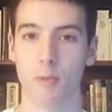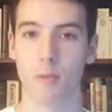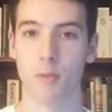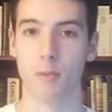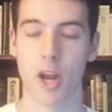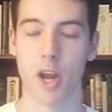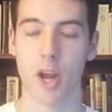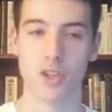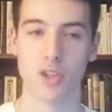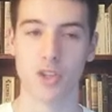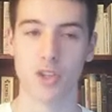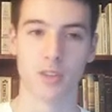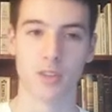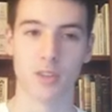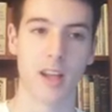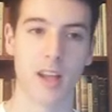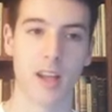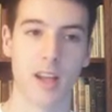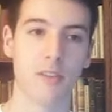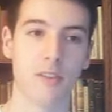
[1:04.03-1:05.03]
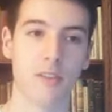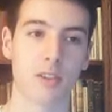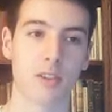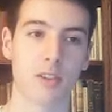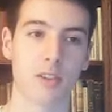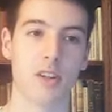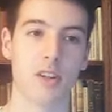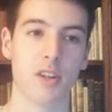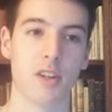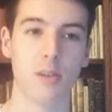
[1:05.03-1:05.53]
variation. Gelfand
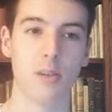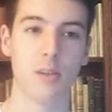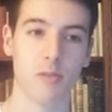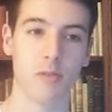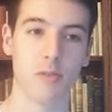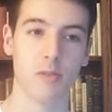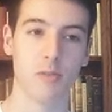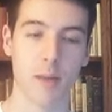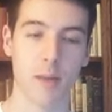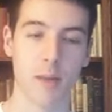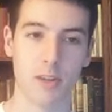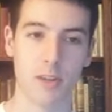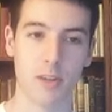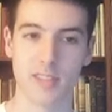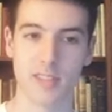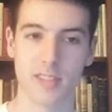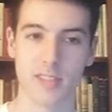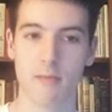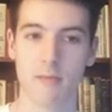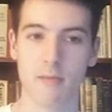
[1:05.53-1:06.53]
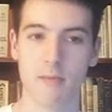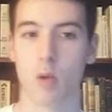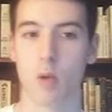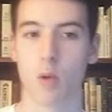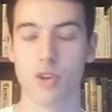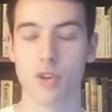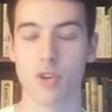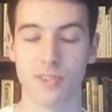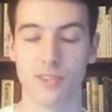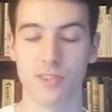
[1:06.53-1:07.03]
continued with knight bd7 now,
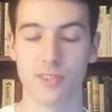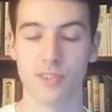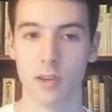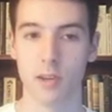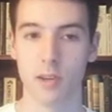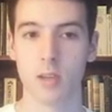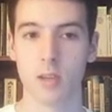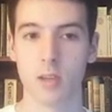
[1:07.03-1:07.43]
which is the